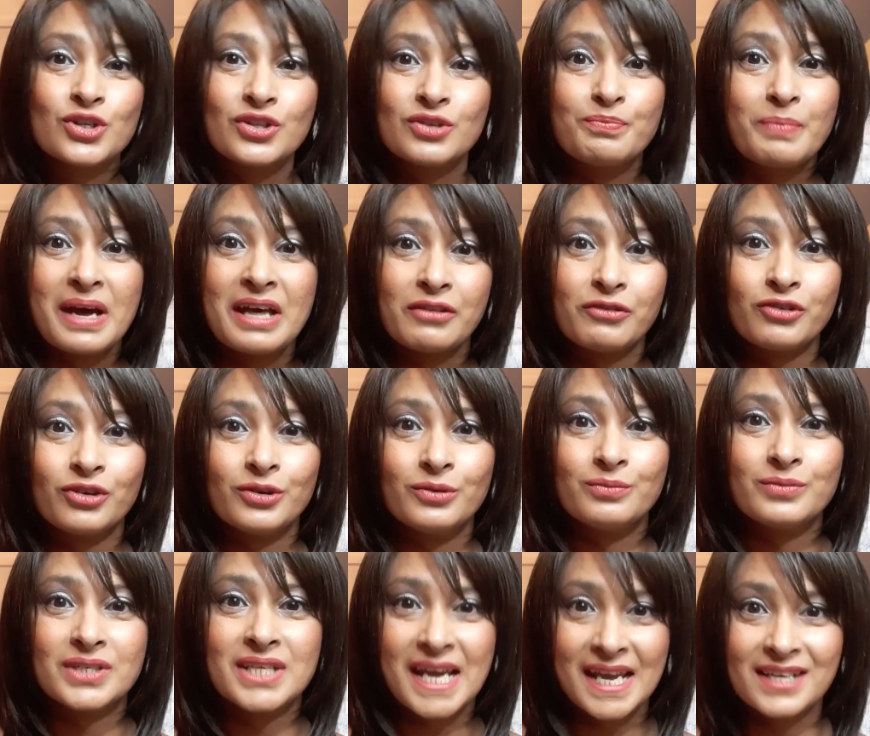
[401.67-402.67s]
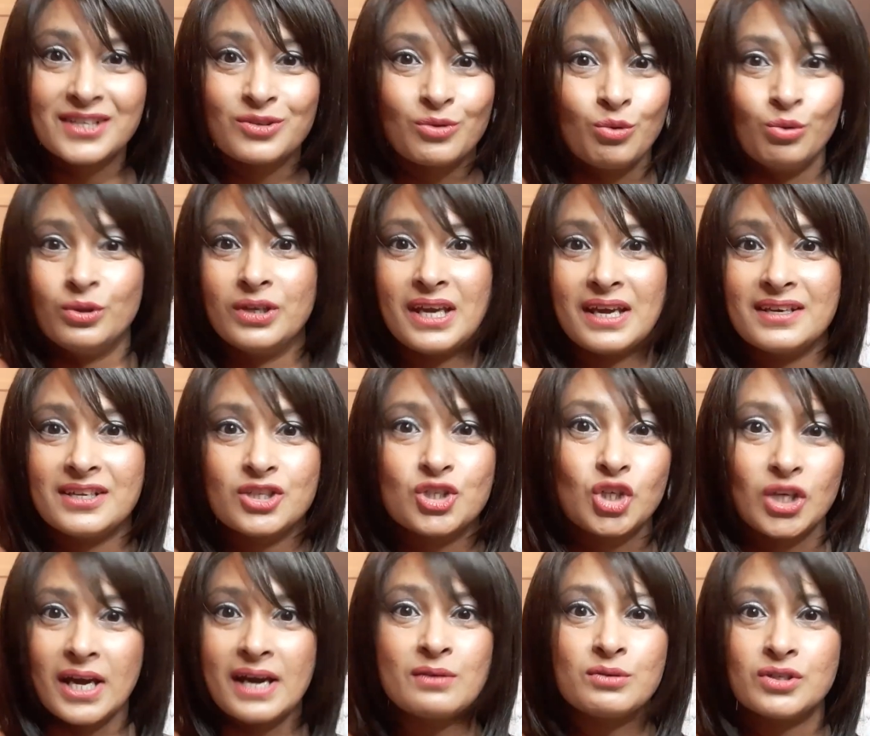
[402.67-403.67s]
the bathroom takes all the
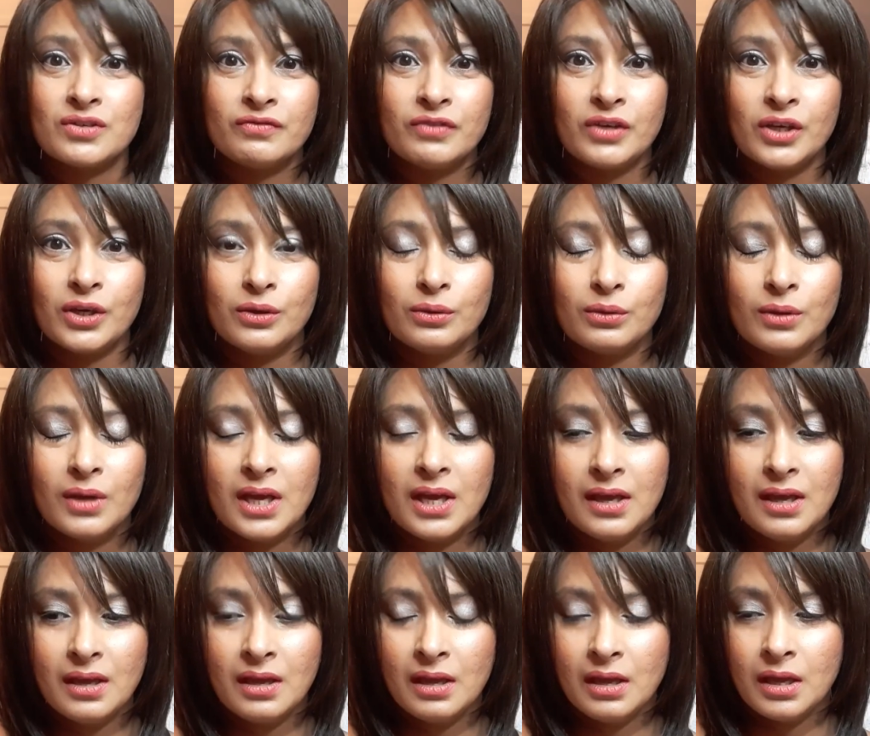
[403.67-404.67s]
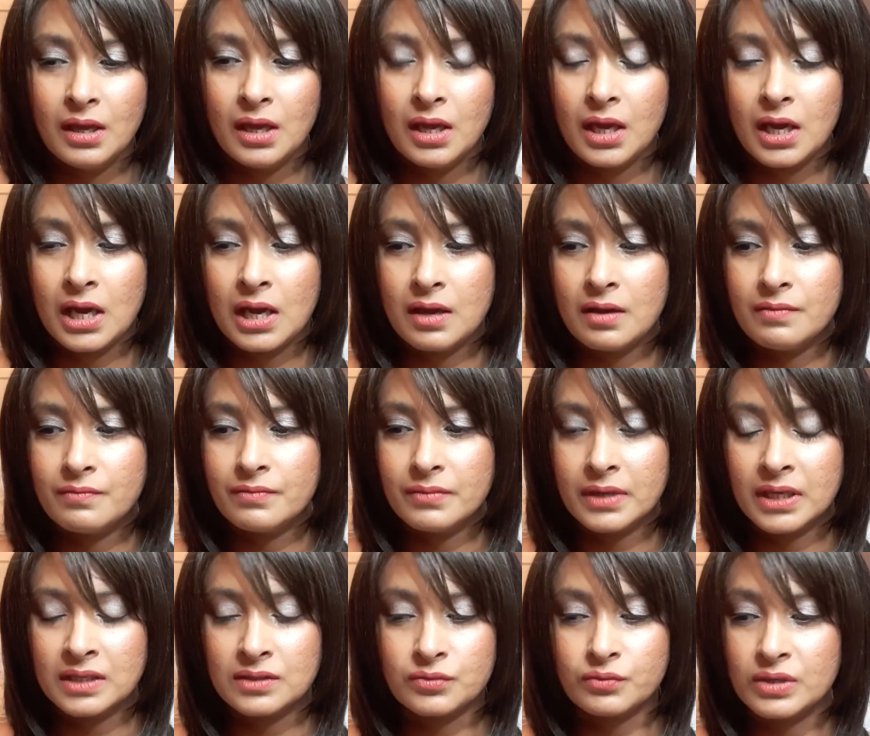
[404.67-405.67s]
energy out of you.
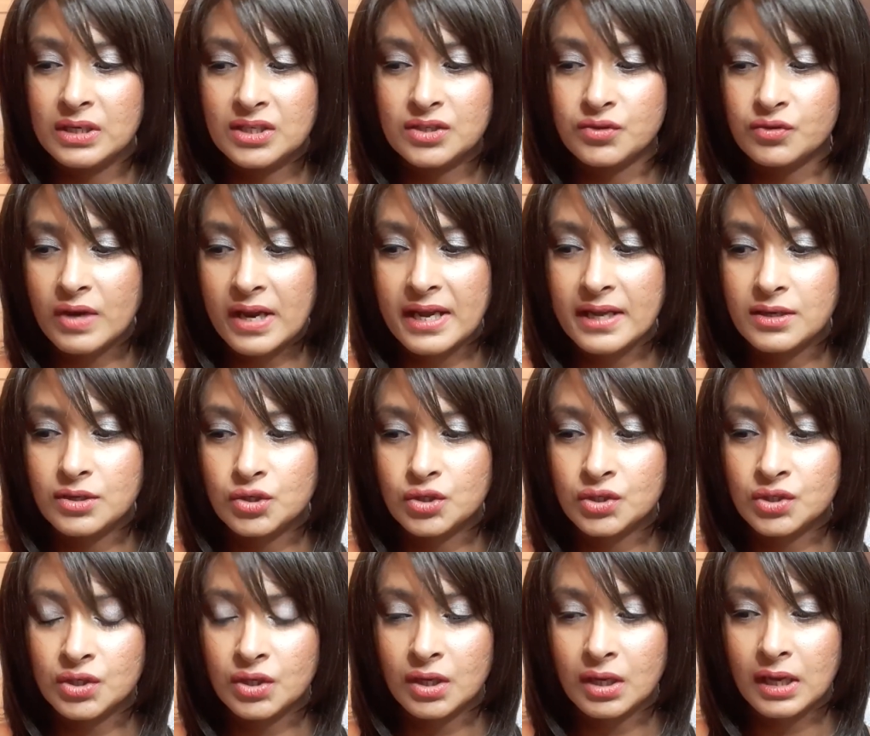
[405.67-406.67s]
It's really strange.